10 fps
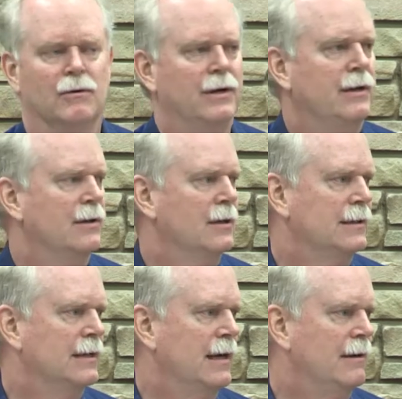or anything
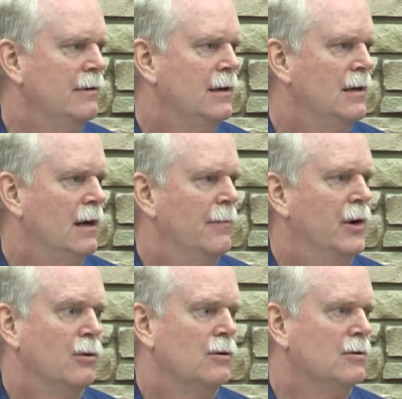like that. I'm
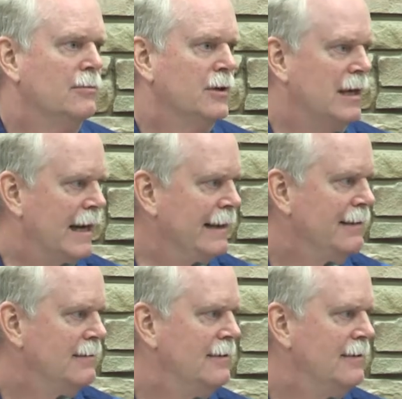an Oklahoma guy.